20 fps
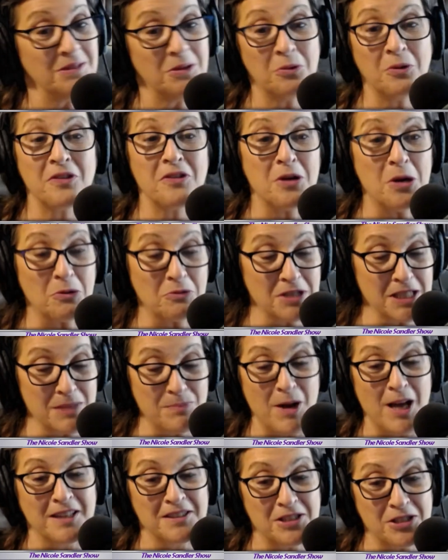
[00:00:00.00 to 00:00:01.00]
with no
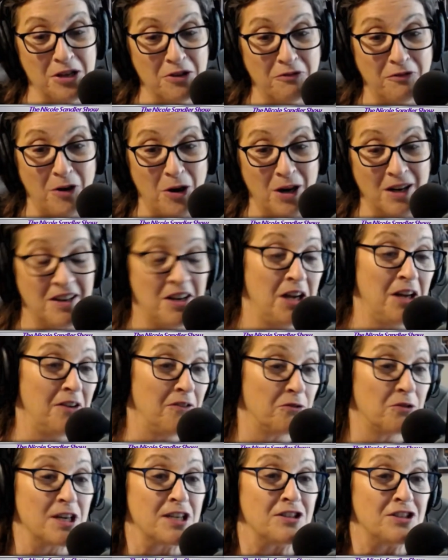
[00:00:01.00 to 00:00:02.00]
response so far.
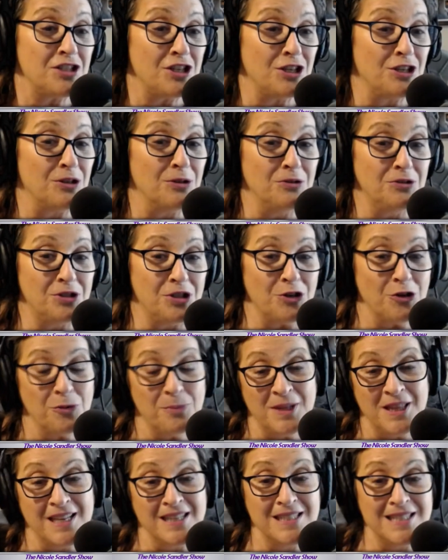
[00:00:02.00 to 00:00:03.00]
Written to
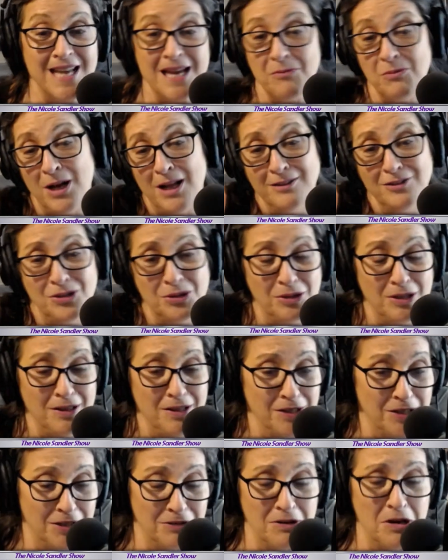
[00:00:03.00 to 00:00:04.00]
YouTube, and they said, well, due to
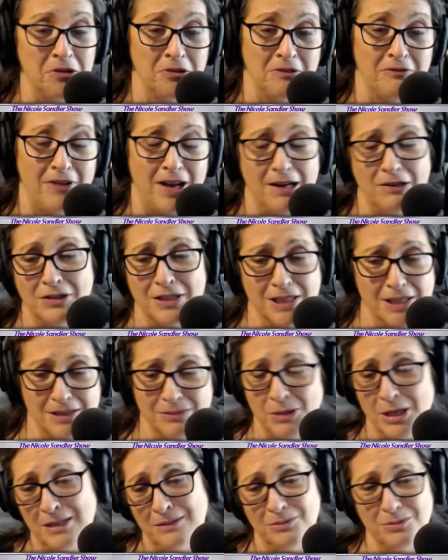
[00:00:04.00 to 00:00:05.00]
the
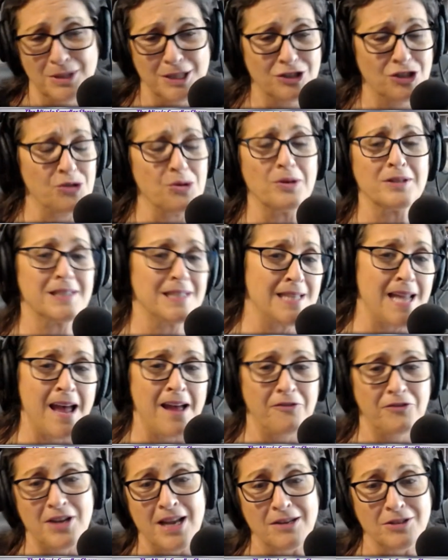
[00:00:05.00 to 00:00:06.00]
coronavirus, well, we're short
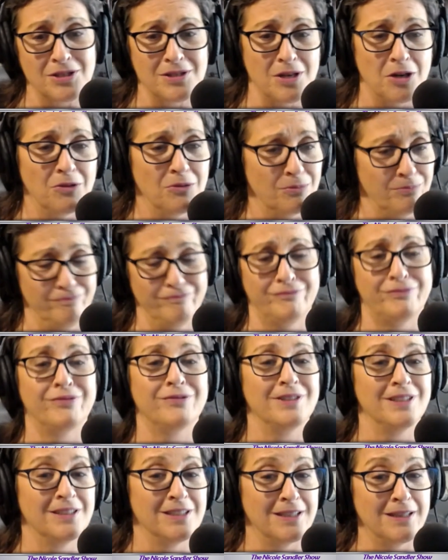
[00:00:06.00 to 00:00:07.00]
staffed now, so
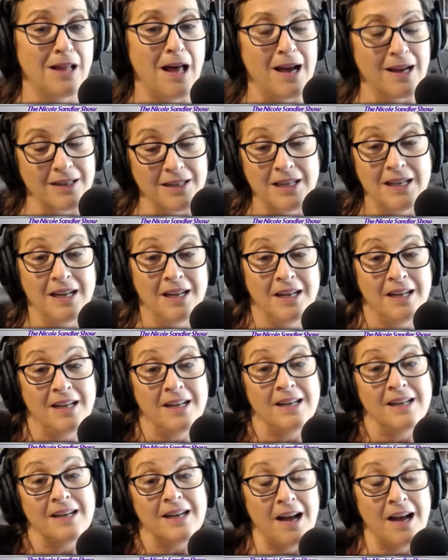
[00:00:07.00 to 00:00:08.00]
good luck.
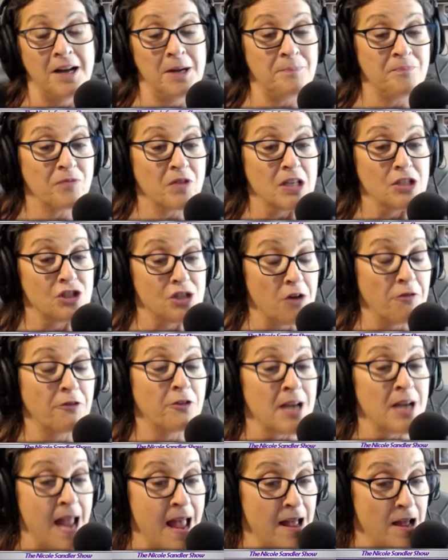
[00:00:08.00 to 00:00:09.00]
Um, so
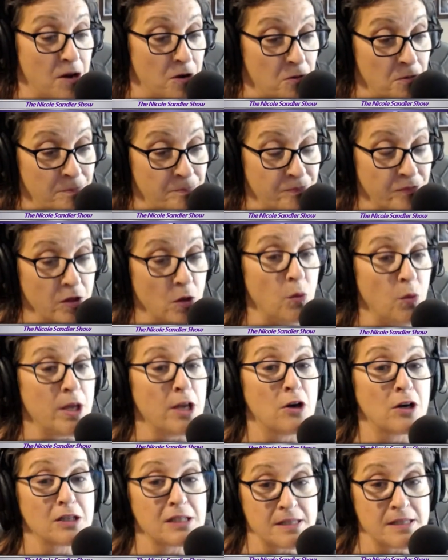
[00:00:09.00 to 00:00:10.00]
for now,
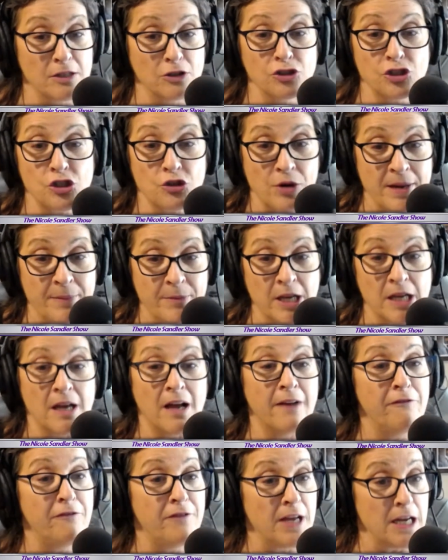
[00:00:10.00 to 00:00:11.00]
we are still streaming
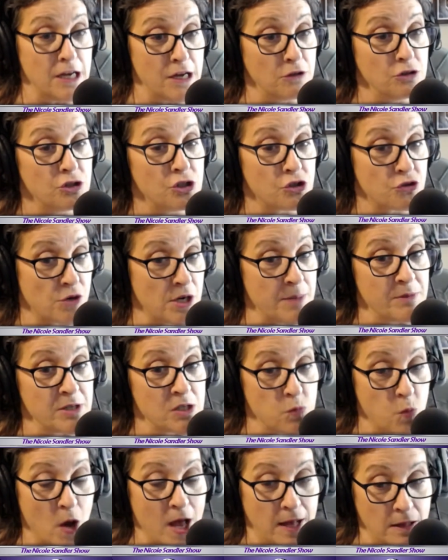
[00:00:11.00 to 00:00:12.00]
a video stream
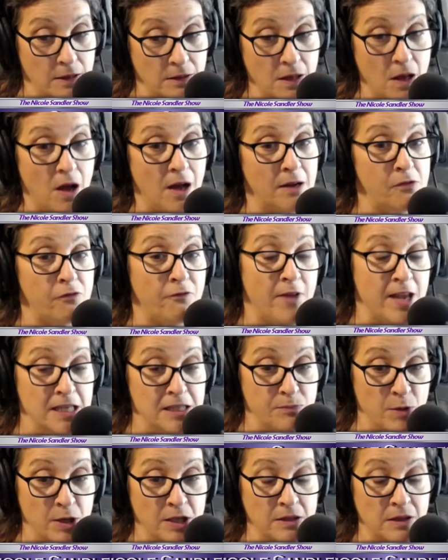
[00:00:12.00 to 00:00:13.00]
as well on
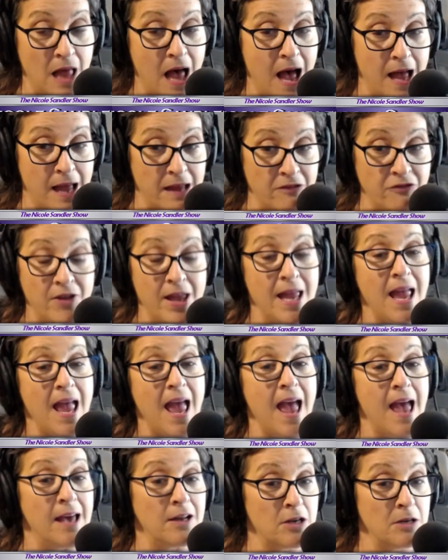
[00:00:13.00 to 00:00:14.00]
Facebook Live
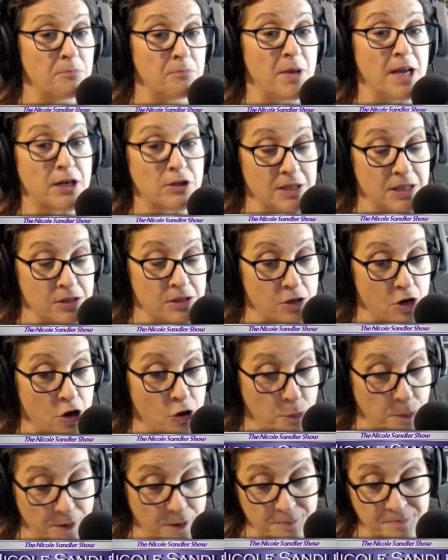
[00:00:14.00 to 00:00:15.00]
and on
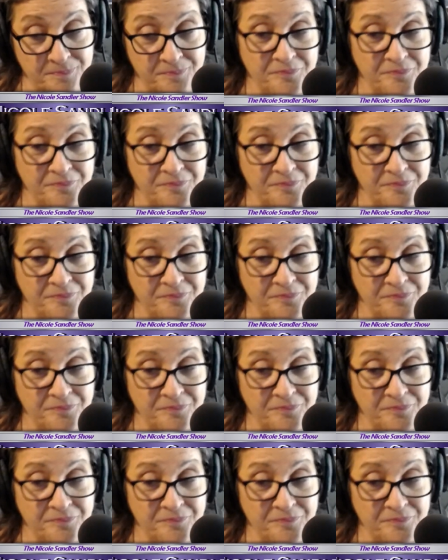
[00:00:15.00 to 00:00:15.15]
Periscope.